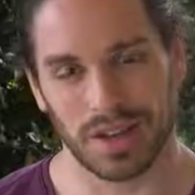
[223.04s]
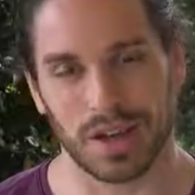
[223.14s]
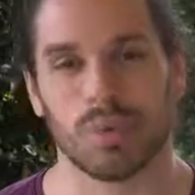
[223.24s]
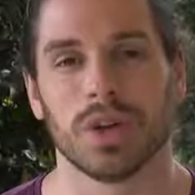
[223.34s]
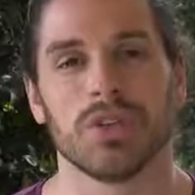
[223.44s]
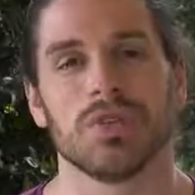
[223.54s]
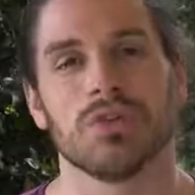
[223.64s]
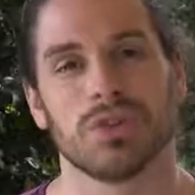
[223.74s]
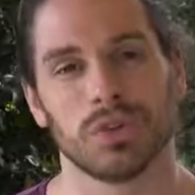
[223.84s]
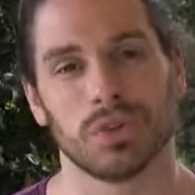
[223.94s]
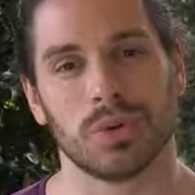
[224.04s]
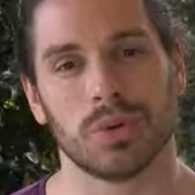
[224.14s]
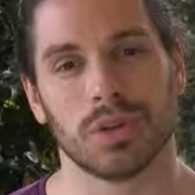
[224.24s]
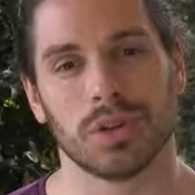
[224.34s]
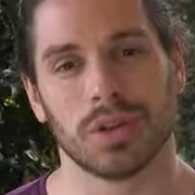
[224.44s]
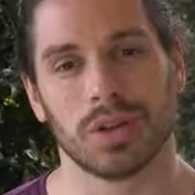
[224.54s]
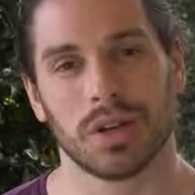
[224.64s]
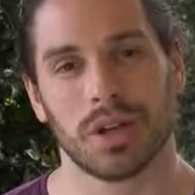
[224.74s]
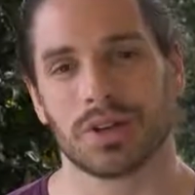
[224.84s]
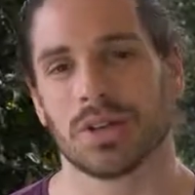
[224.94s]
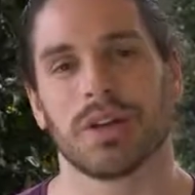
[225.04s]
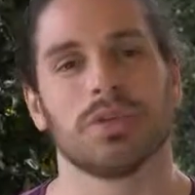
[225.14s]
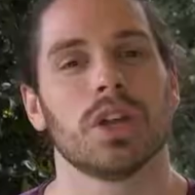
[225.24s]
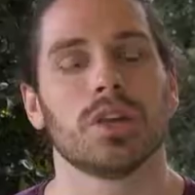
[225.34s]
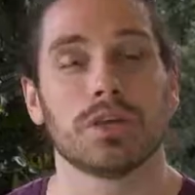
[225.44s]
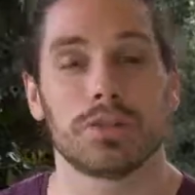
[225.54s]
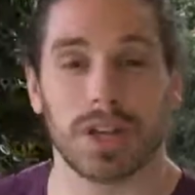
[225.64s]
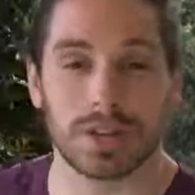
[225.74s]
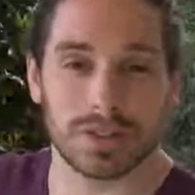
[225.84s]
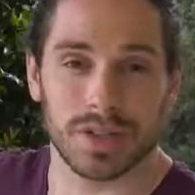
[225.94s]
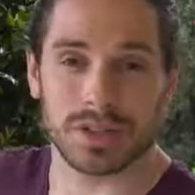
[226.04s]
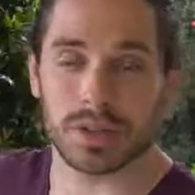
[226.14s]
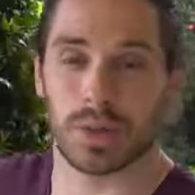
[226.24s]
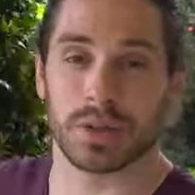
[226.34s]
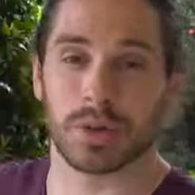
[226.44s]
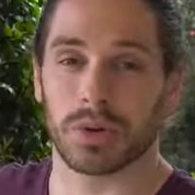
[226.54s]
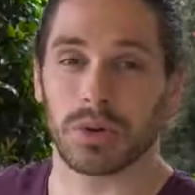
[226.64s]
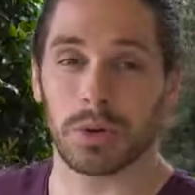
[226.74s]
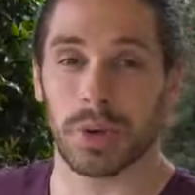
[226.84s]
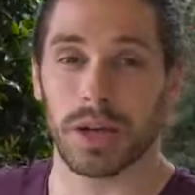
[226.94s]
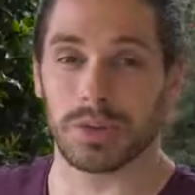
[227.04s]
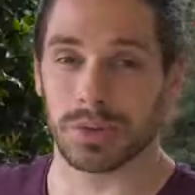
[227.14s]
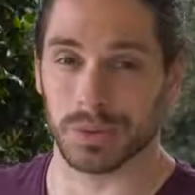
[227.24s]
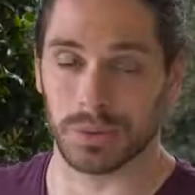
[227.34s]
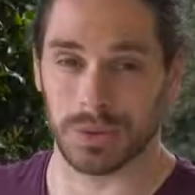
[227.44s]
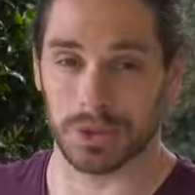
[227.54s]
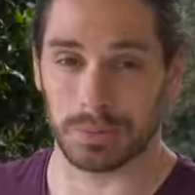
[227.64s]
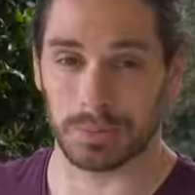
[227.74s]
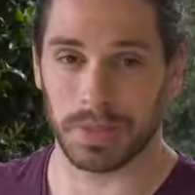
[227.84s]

and when you do, it should have no effect as to whether or not your partner is watching.